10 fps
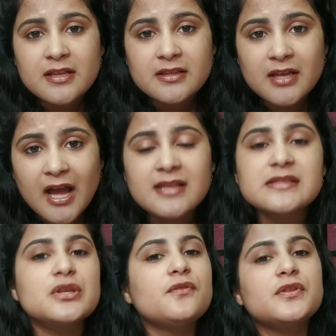The
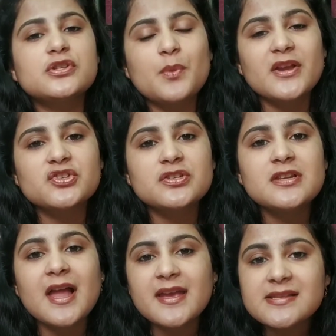answer of this
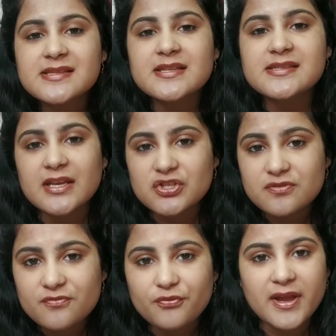question lies in
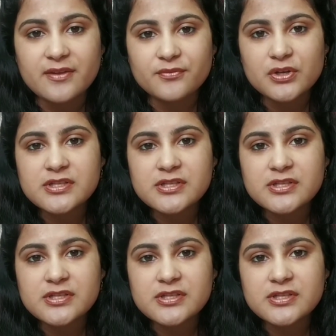section 5.